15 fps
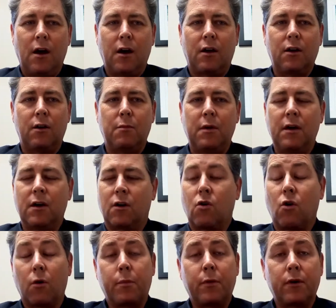could be a
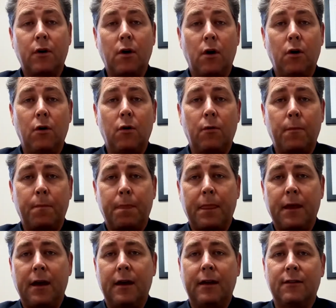corporate goal,
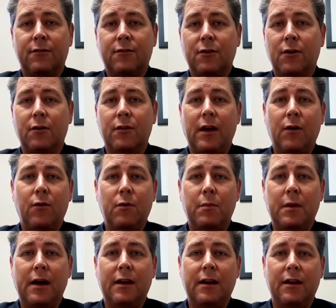and so that would
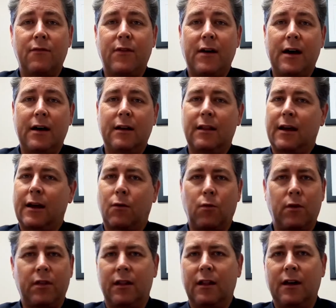be identified like with
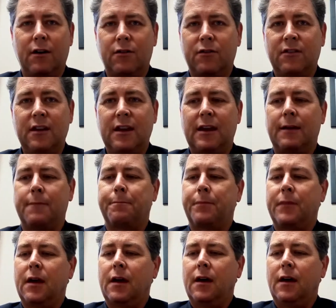the letter C,
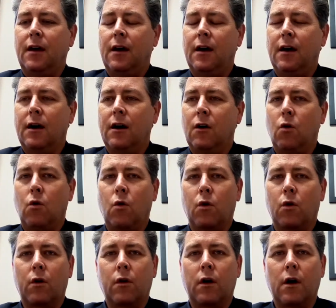
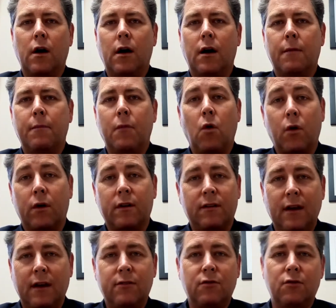or
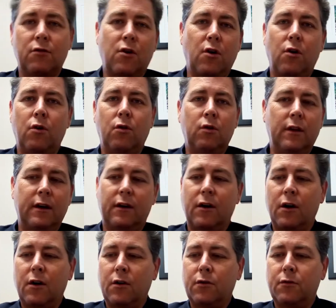organizational goal, letter
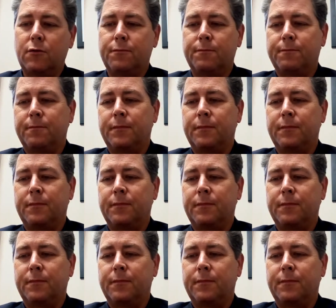O.